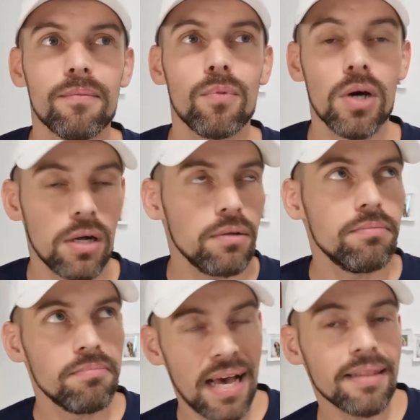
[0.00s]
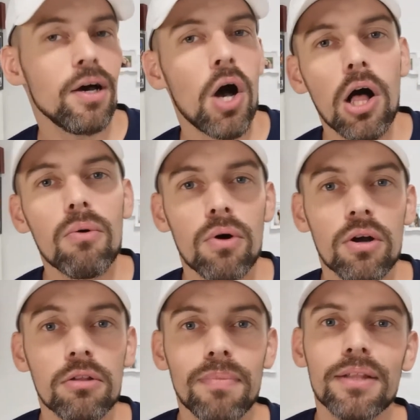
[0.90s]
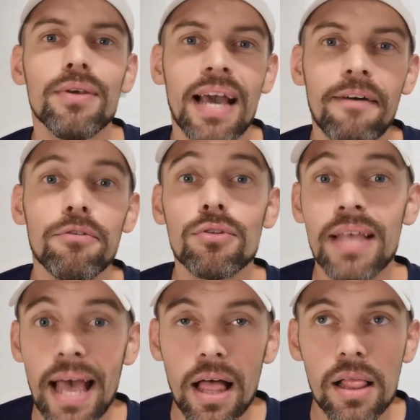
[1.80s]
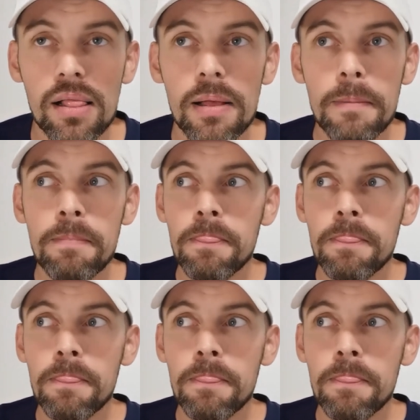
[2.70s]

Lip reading: well, not the whole world, but you have to tell